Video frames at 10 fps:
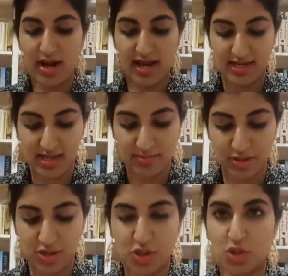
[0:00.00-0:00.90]
I
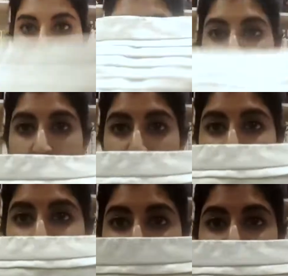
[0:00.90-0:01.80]
attempted to try
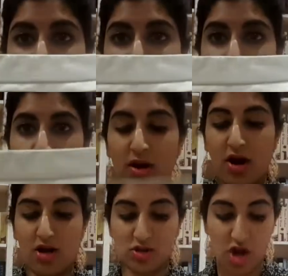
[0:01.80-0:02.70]
on in-store
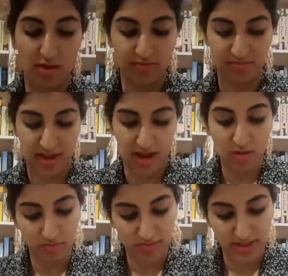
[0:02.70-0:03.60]
on top of my
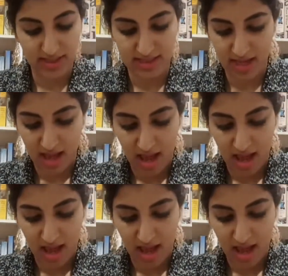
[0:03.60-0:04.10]
outfit.